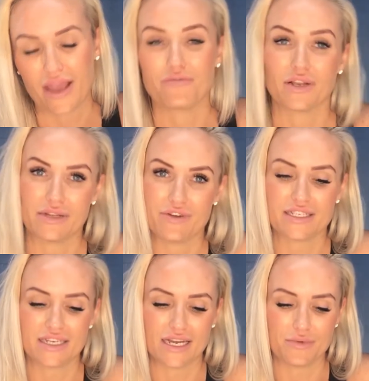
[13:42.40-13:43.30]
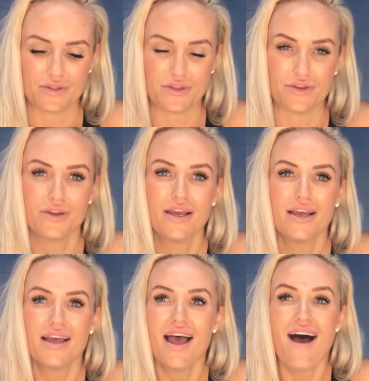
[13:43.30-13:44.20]
it really resonated with you.
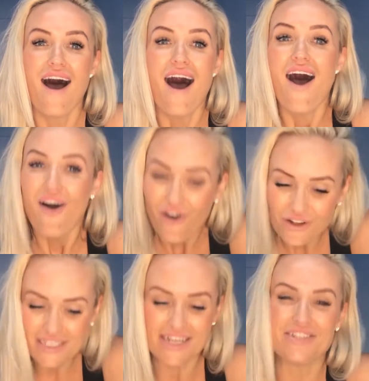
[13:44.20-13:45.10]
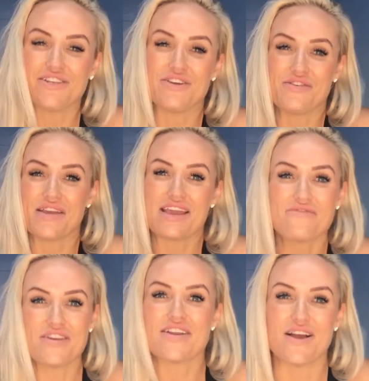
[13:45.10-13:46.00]
Also too,
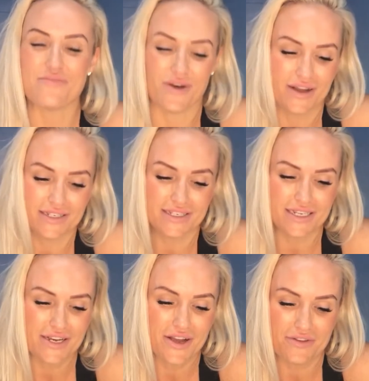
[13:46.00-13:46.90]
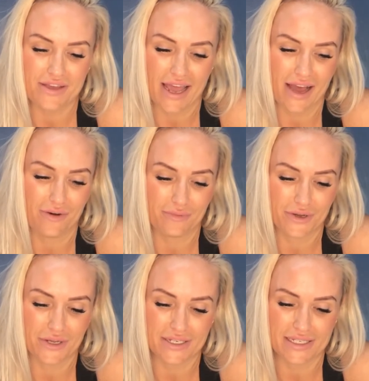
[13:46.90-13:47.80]
if you don't mind, you know how it
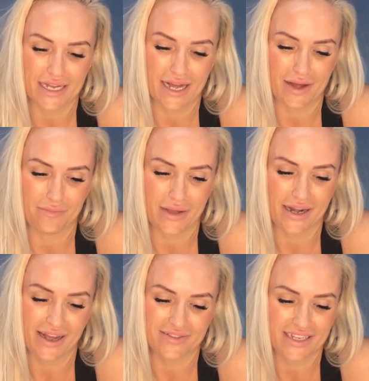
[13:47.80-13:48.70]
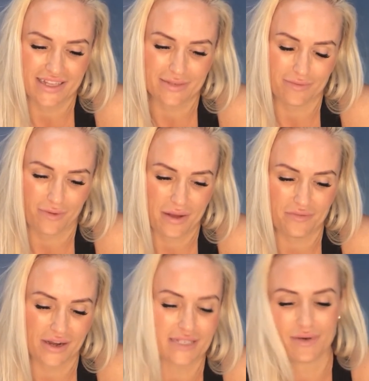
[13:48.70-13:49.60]
works, and I have said this before in my
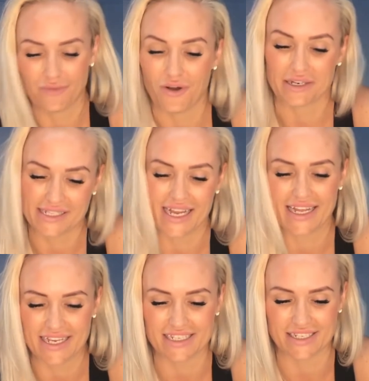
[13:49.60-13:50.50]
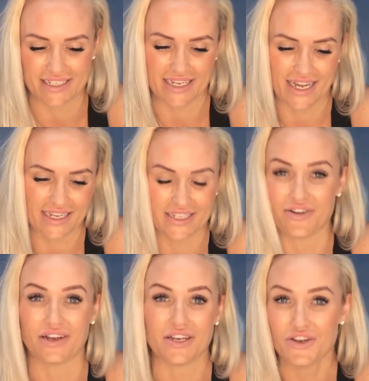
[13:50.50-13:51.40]
other videos, but I've got to say this just in case
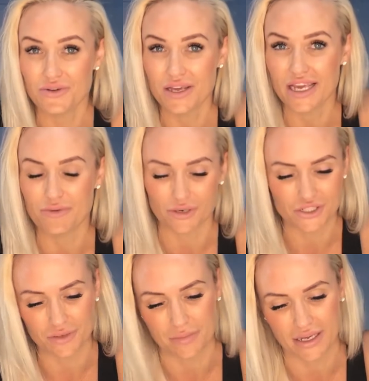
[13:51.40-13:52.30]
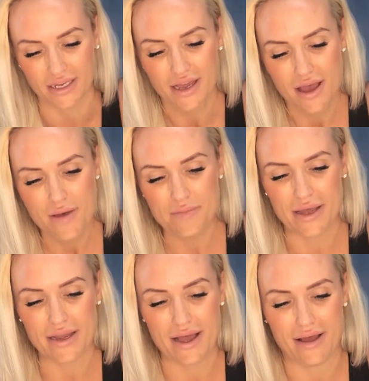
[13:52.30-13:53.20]
you're only new here watching me,
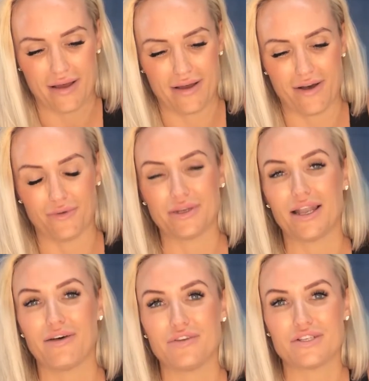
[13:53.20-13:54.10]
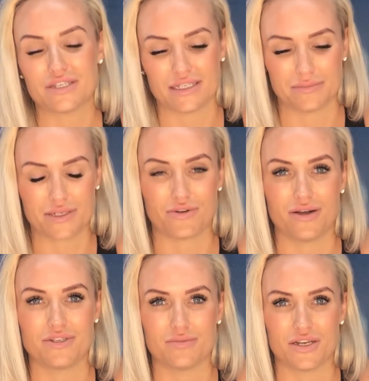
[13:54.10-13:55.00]
but I would love you to
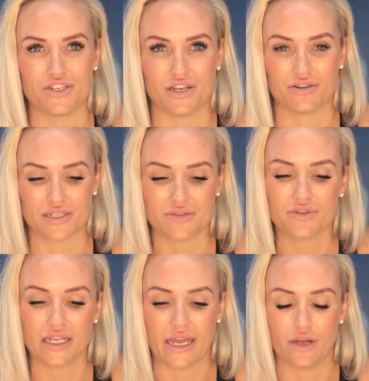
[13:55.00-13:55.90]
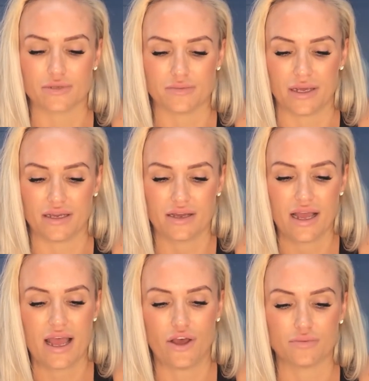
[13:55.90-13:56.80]
subscribe to my channel, because it really helps me,
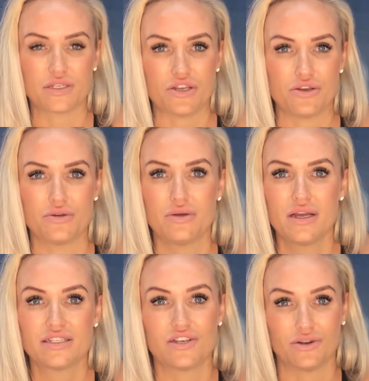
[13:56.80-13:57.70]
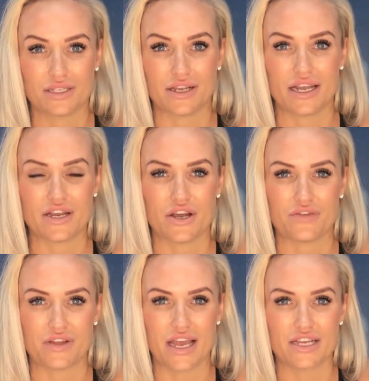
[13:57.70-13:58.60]
helps you to also get a
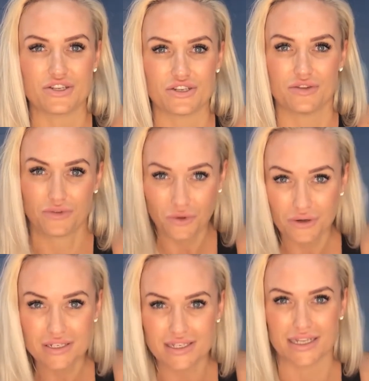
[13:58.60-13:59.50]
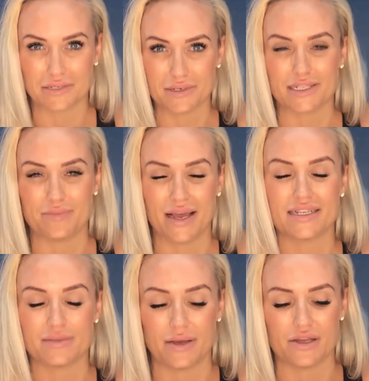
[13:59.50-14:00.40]
notification. Of course, that's what it's
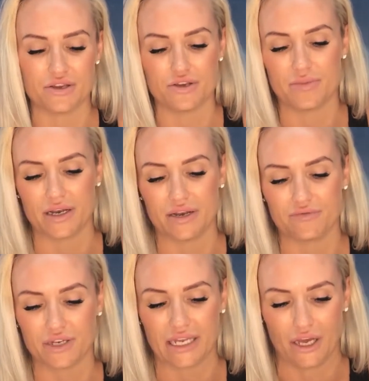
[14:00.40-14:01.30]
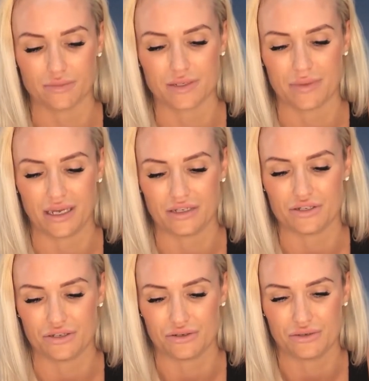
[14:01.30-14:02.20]
about you, but it really helps
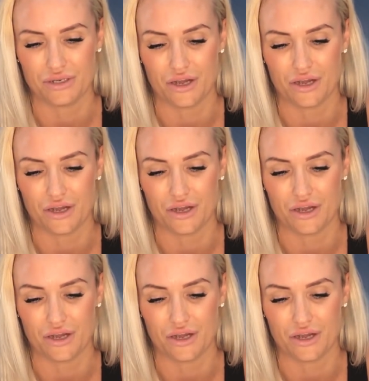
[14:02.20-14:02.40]
me to